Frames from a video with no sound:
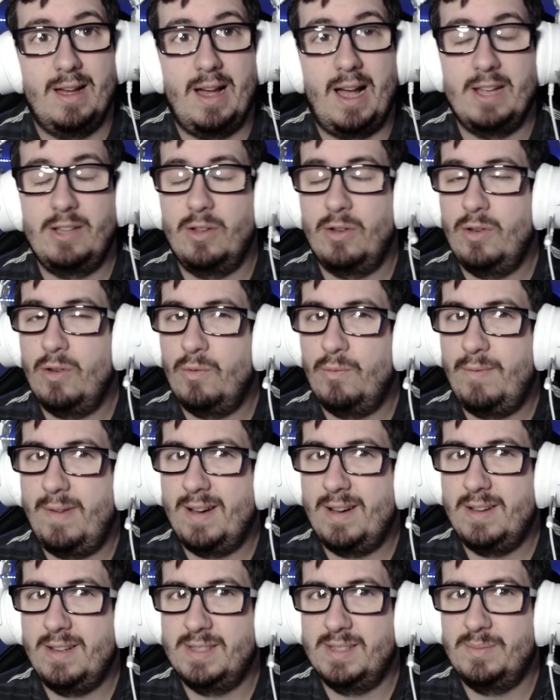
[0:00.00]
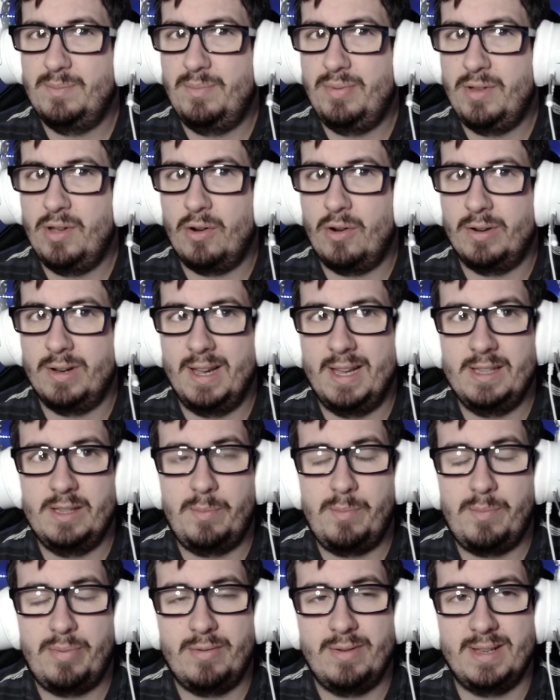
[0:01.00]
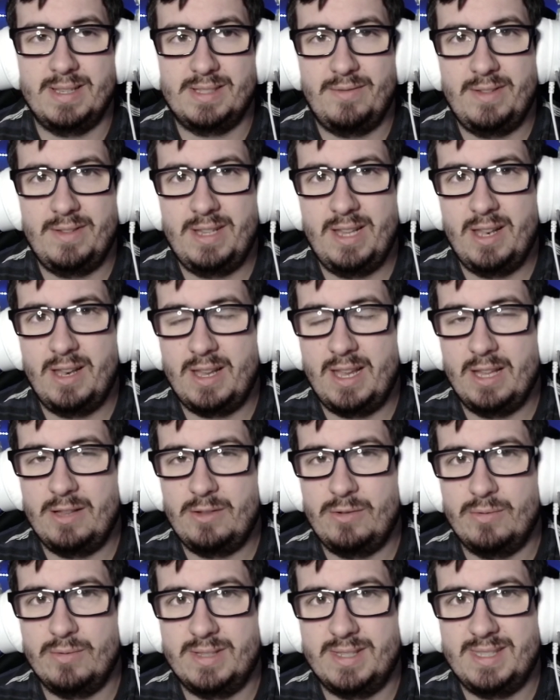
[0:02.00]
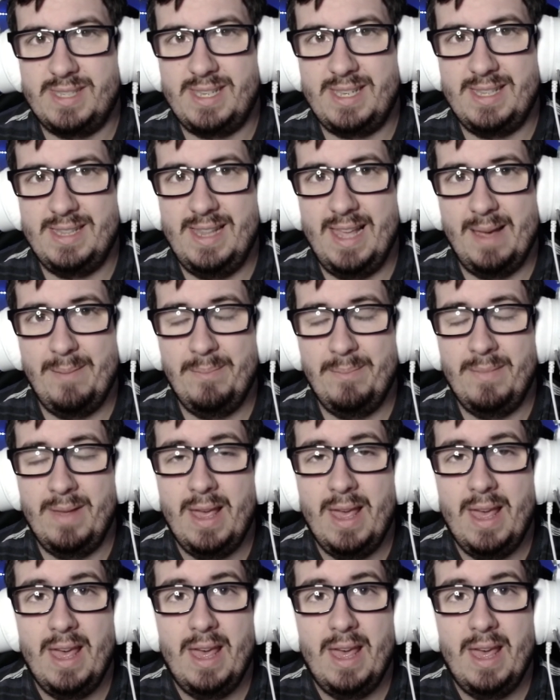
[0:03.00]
I don't know where is Bjorn and Priest. We didn't get to see them.